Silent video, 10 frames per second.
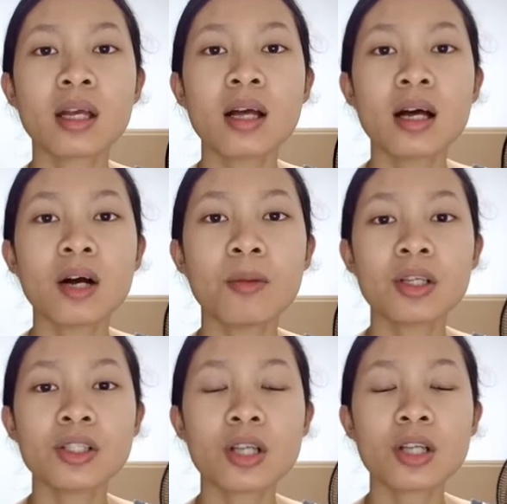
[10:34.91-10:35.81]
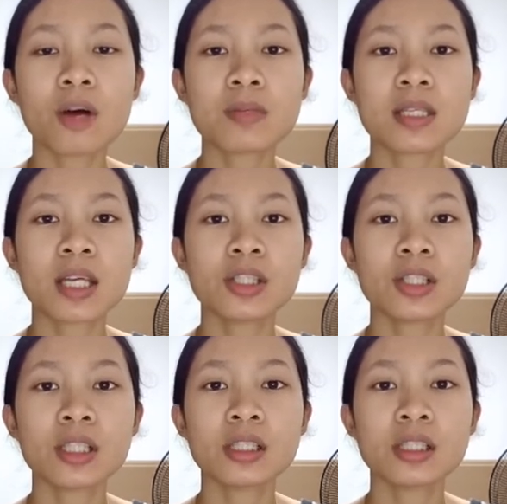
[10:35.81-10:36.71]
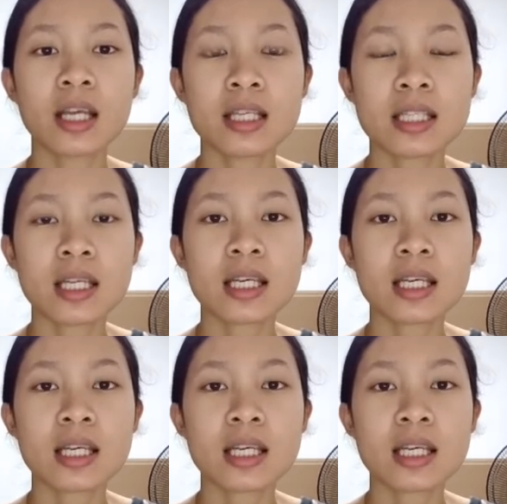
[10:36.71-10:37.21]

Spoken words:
A measure of central tendency